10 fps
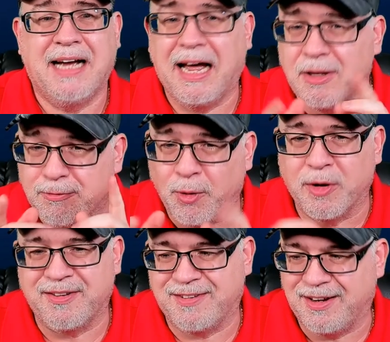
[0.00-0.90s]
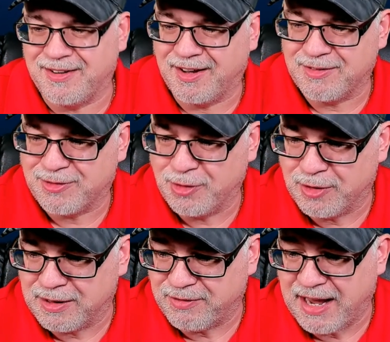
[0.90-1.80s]
I look forward to seeing you as a
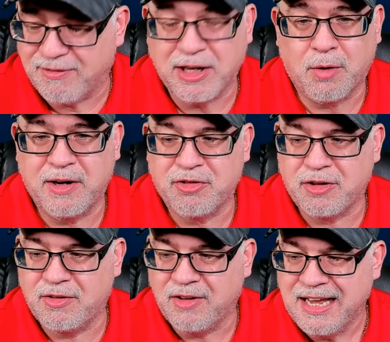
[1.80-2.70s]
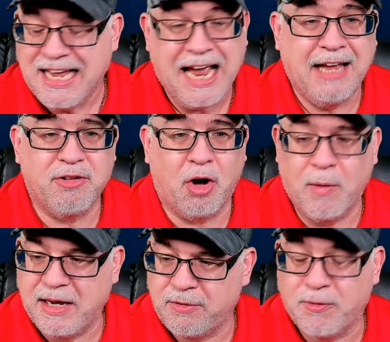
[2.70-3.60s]
student. If you have any questions, as
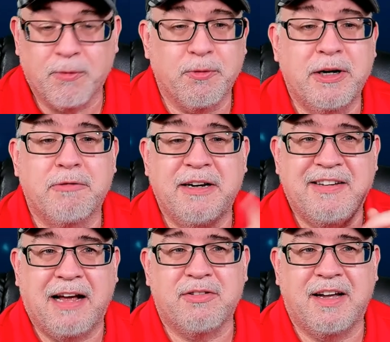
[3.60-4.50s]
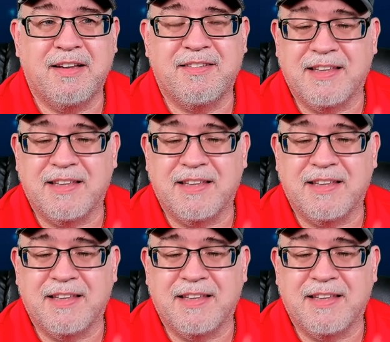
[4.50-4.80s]
always, feel free to reach out to us.